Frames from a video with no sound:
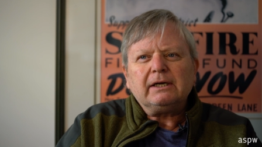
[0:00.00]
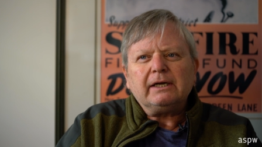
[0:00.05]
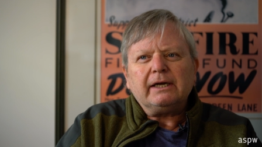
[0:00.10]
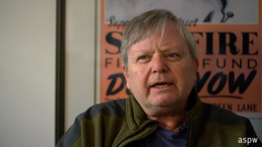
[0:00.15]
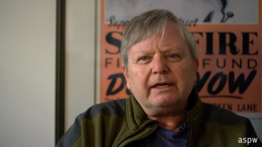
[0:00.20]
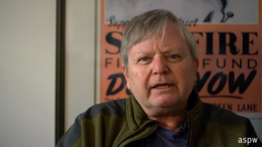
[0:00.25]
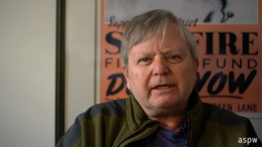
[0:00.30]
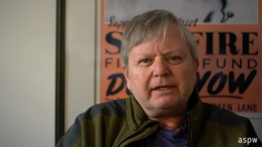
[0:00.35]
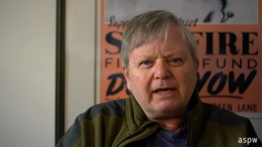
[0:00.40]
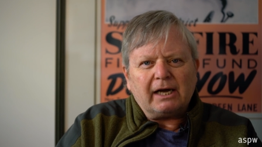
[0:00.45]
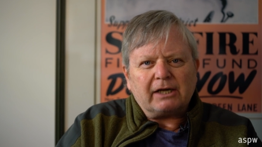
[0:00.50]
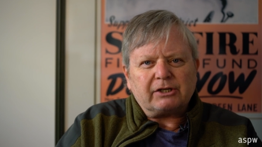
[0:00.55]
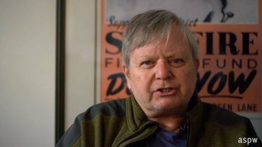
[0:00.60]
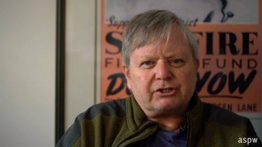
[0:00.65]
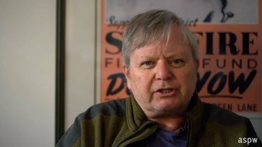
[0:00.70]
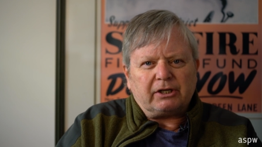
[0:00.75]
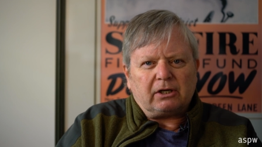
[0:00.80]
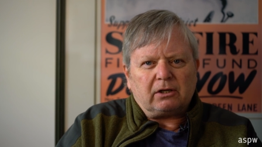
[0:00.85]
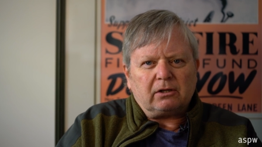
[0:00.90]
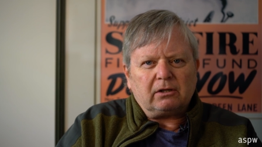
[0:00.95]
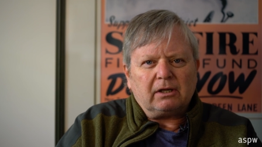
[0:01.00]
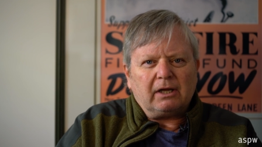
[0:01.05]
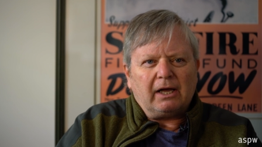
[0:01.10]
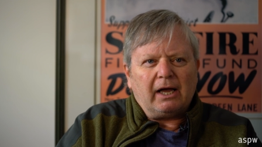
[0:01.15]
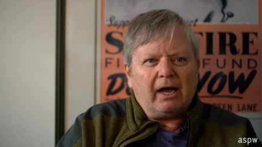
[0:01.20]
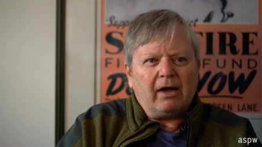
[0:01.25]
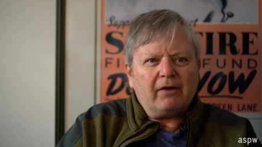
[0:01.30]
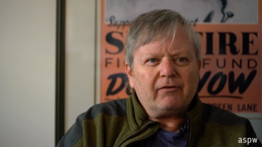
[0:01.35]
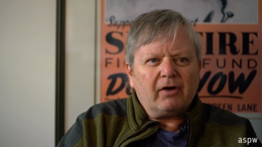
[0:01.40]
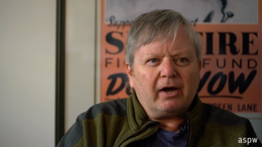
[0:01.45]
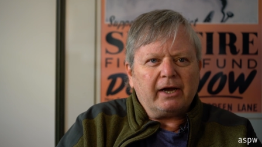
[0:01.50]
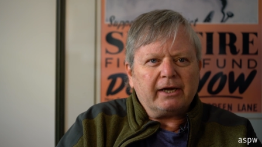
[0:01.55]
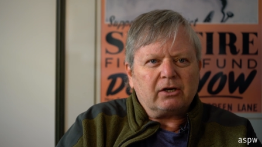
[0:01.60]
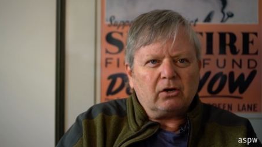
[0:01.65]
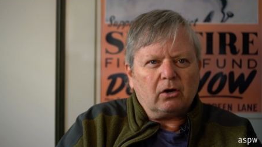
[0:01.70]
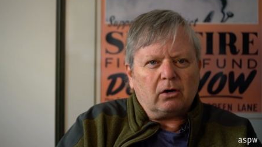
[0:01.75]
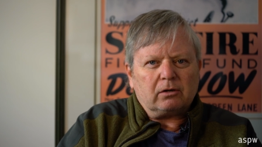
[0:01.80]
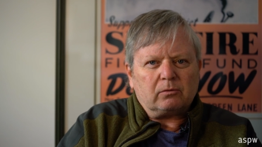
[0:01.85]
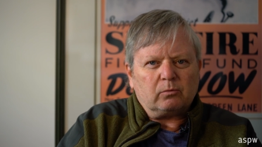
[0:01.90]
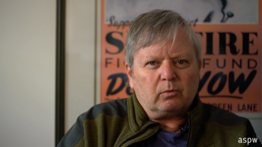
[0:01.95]
in a nutshell, have I
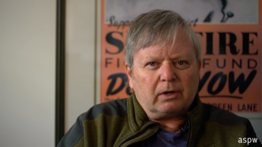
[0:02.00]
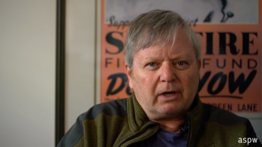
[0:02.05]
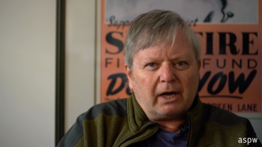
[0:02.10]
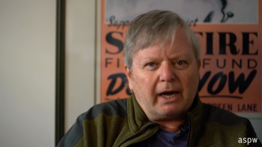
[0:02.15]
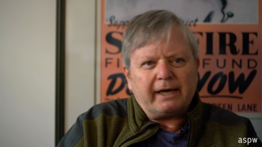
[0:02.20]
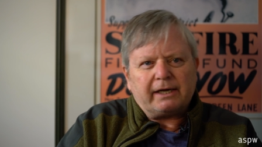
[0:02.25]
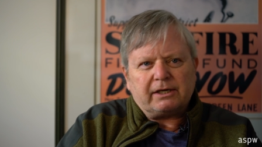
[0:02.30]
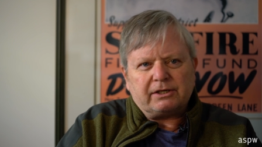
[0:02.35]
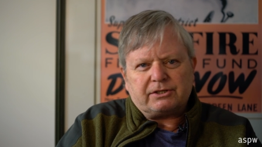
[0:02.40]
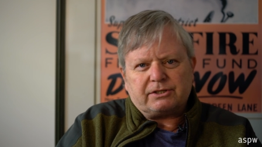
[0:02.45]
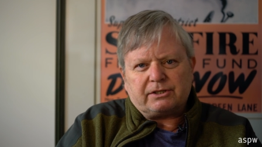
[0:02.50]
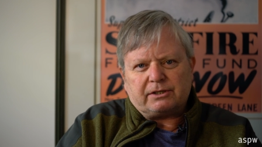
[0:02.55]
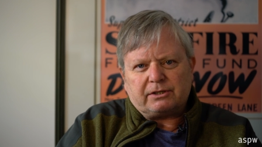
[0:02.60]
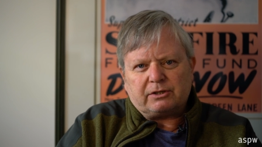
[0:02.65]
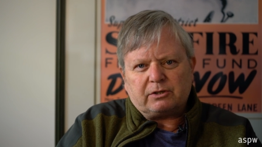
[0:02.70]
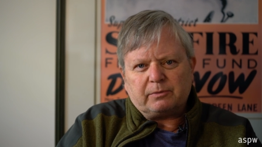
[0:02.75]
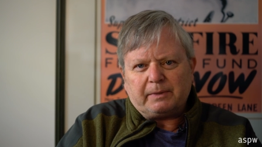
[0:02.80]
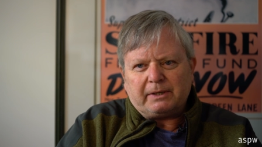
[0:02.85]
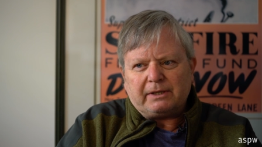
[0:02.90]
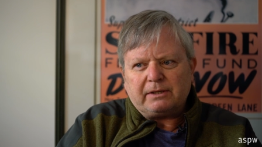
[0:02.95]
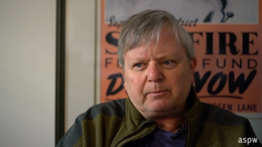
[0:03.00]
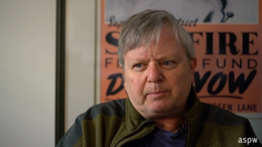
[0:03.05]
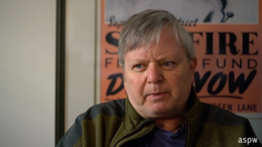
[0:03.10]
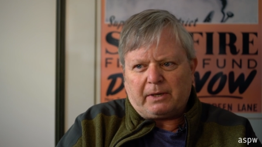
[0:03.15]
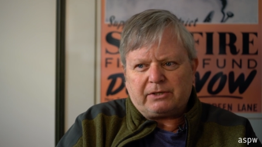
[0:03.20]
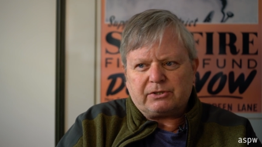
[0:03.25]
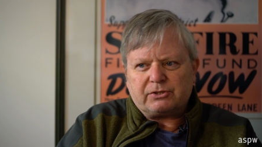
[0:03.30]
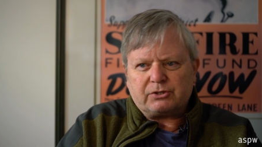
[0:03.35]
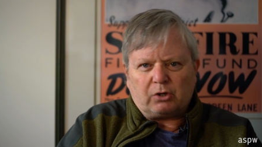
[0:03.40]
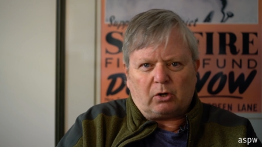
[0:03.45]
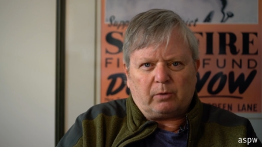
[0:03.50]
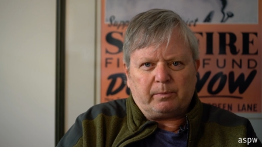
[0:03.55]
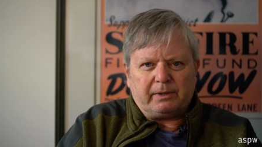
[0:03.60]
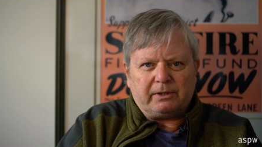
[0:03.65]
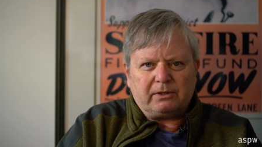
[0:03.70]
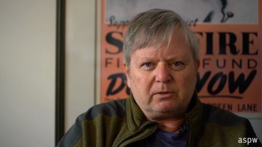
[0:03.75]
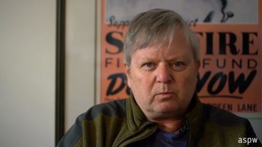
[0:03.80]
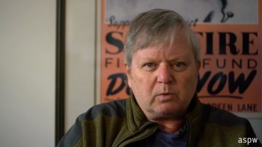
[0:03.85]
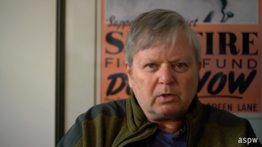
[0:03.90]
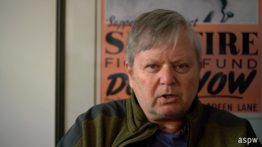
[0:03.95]
got what I consider to be the best job
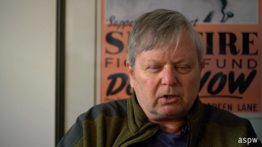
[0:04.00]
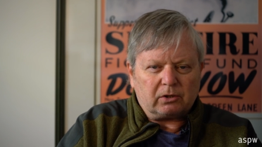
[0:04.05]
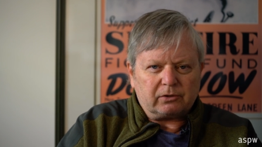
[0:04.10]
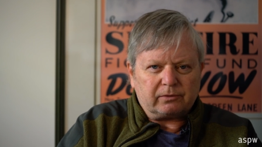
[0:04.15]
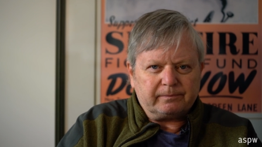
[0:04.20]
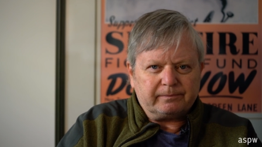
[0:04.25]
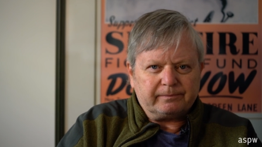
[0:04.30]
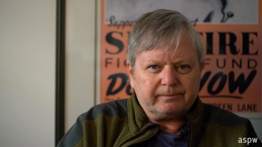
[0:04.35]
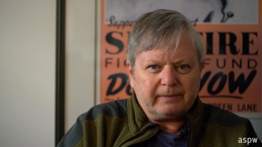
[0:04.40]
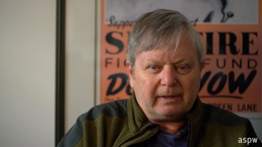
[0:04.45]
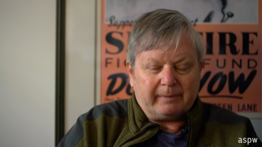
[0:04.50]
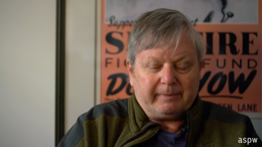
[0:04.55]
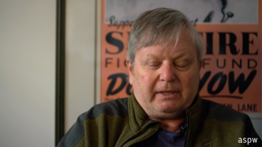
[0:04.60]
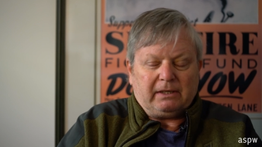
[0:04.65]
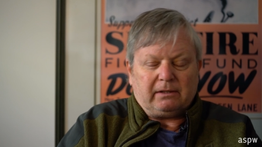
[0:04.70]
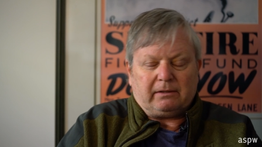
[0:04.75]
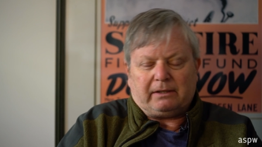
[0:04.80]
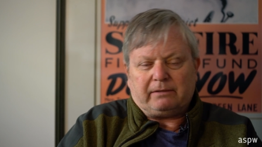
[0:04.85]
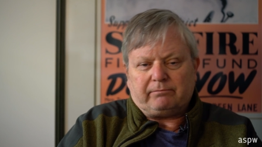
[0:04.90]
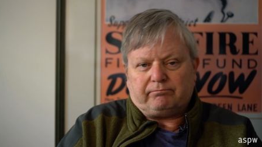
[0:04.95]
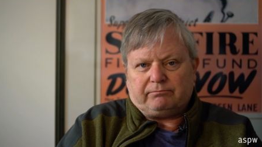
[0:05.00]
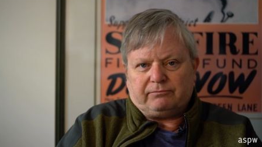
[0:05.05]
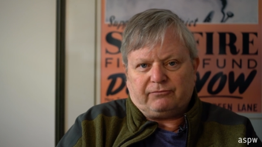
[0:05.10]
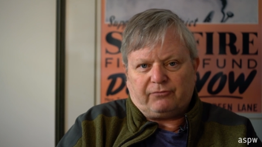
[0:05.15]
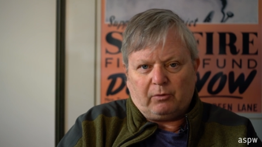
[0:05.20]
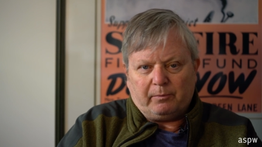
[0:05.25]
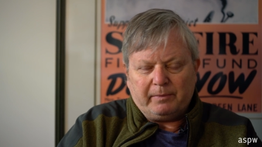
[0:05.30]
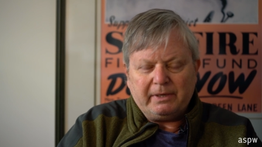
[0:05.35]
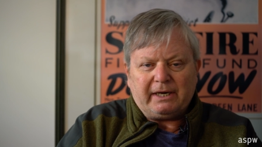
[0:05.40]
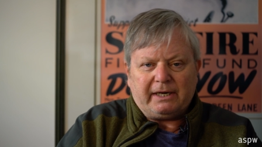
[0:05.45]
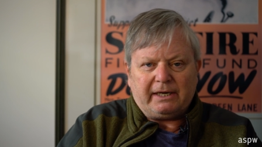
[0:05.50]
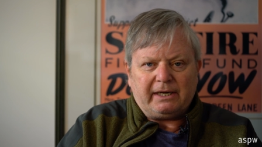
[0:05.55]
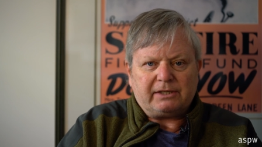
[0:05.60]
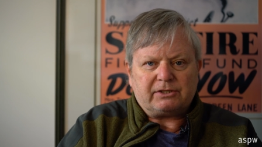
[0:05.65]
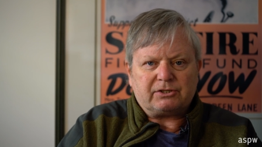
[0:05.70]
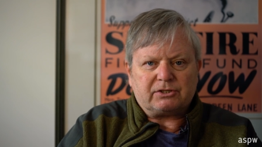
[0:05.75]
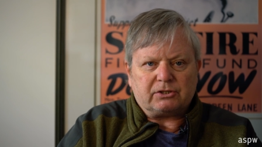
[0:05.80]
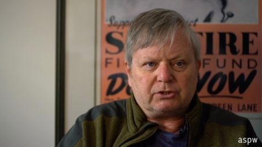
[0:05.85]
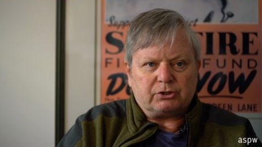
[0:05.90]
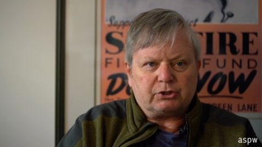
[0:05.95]
in the world? I mean, for me,
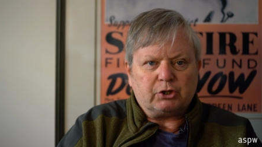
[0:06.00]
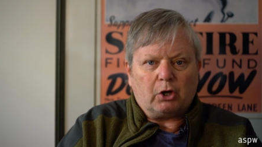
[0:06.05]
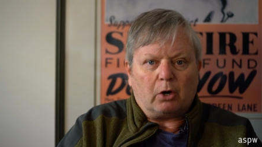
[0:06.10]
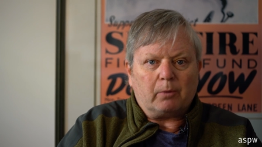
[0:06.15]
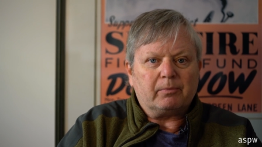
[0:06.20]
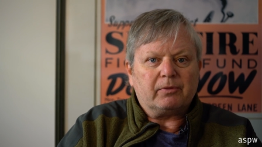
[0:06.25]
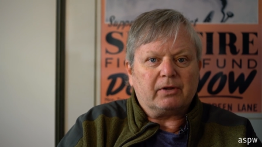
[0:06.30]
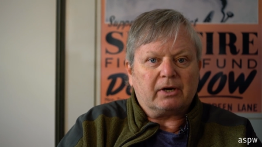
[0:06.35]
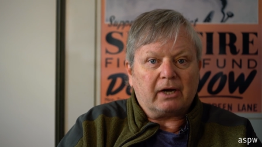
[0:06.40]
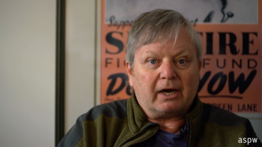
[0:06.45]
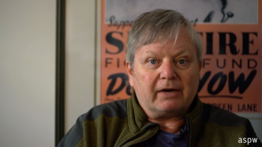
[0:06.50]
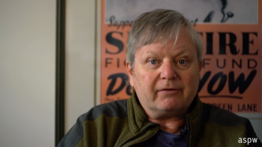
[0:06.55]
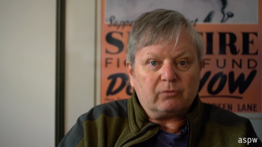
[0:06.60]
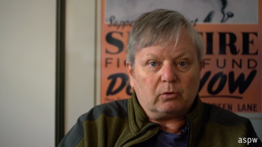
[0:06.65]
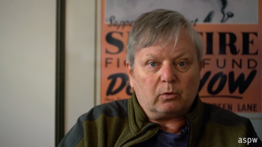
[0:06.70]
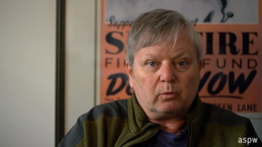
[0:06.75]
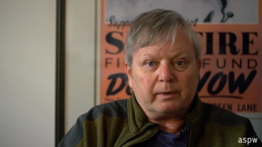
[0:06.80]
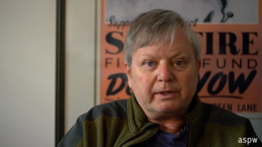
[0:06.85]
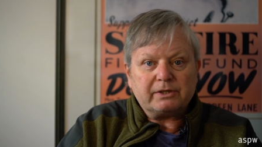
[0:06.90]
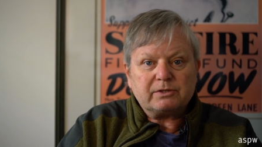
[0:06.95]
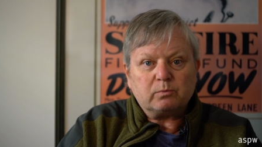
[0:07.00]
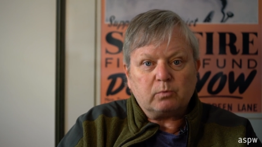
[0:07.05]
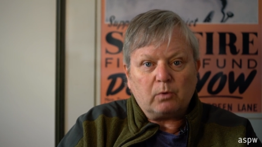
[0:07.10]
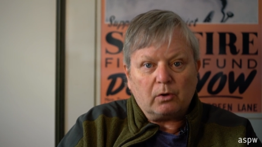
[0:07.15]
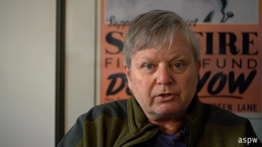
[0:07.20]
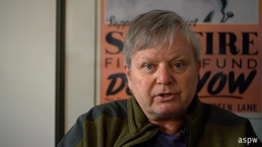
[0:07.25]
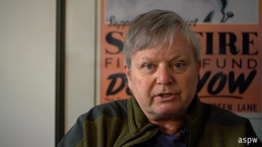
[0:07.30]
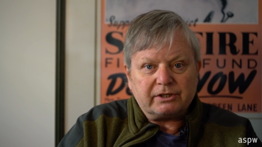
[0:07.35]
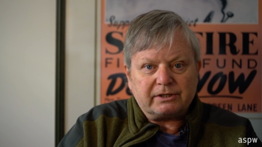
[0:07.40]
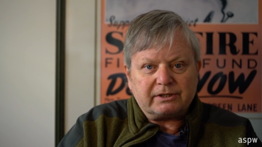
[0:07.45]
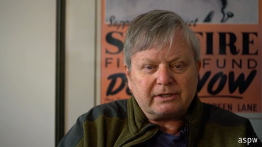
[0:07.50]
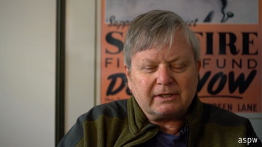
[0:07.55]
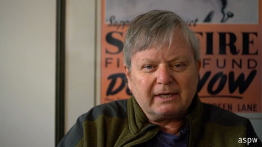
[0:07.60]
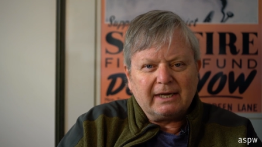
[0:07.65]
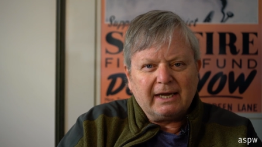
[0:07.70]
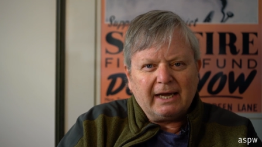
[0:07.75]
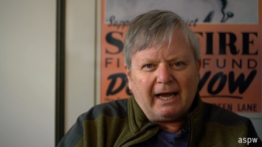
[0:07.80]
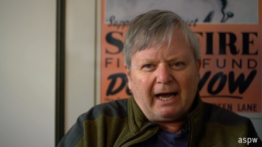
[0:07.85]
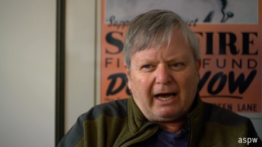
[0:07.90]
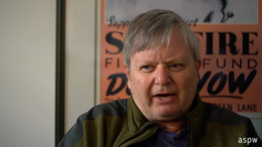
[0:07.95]
it's the job that I've always wanted.
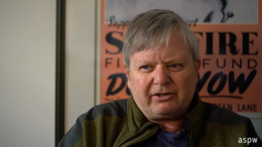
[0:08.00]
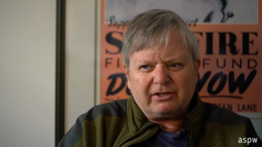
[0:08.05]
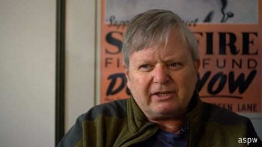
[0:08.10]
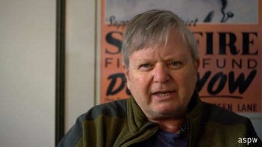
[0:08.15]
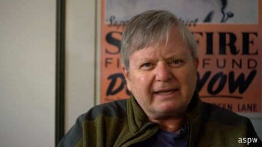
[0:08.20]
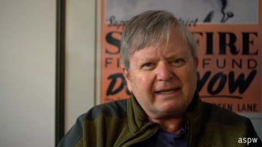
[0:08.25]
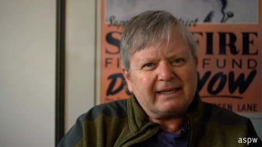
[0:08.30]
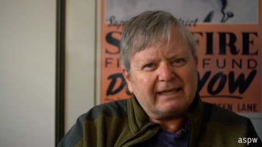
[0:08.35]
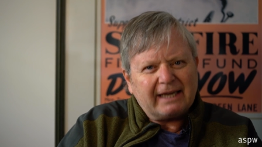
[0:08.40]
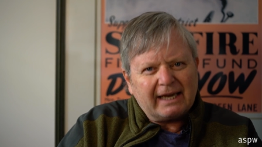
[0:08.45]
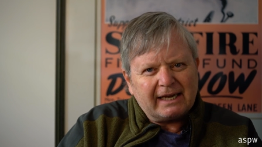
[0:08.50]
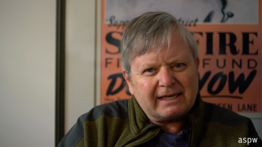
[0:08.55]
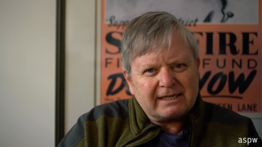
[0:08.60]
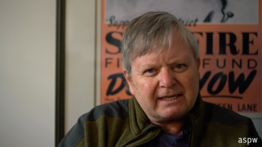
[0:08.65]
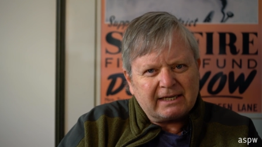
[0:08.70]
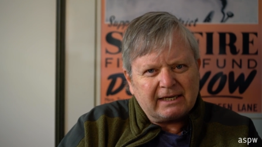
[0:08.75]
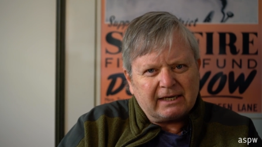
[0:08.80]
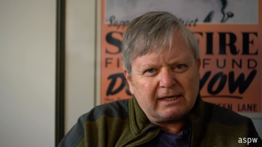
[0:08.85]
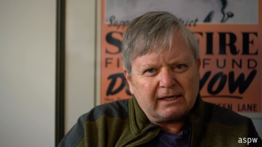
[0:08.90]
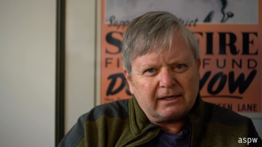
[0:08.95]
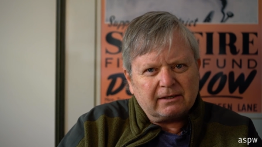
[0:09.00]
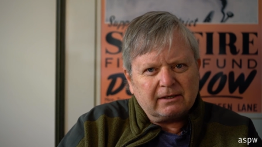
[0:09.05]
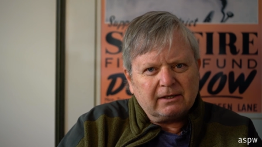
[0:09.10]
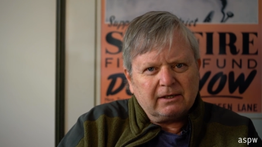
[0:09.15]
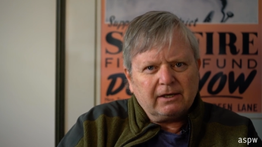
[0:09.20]
How did I get here?